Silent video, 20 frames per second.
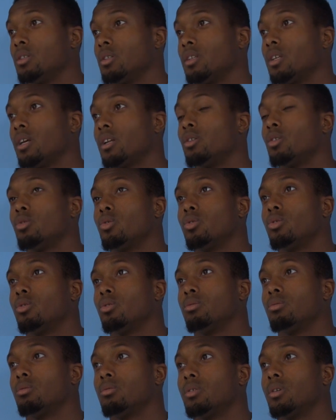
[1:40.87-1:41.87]

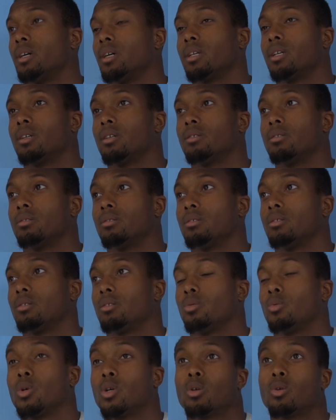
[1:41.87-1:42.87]
technical. I can
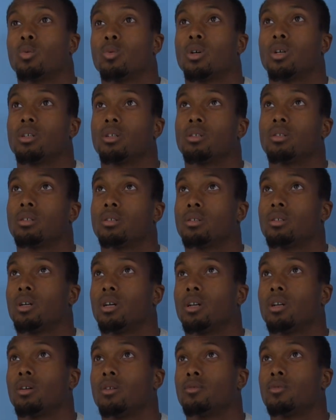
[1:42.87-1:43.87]
1-on-1.
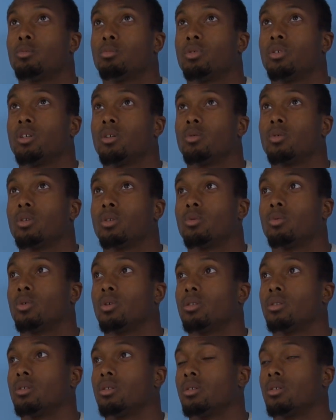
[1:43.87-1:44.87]
I love to play
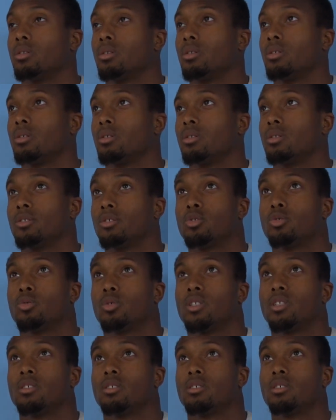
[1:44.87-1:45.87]
1-on-1. The
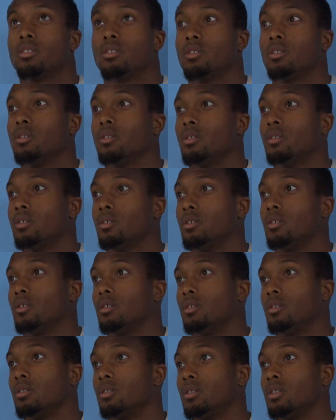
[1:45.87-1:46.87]
strength.
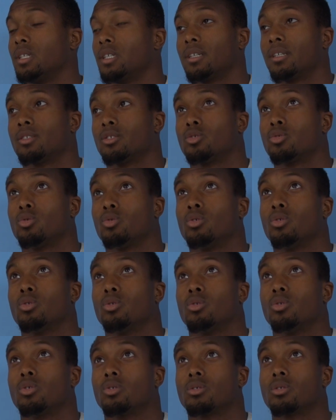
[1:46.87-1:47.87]
I can score
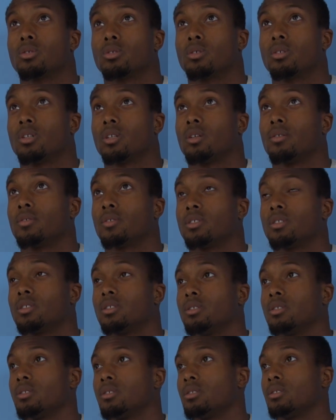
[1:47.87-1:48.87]
goals, give
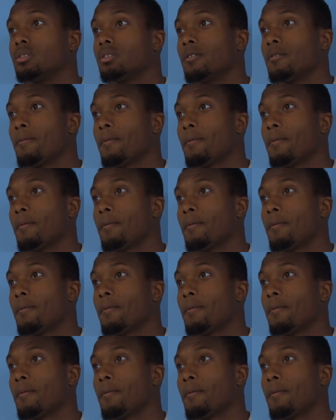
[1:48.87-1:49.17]
assists.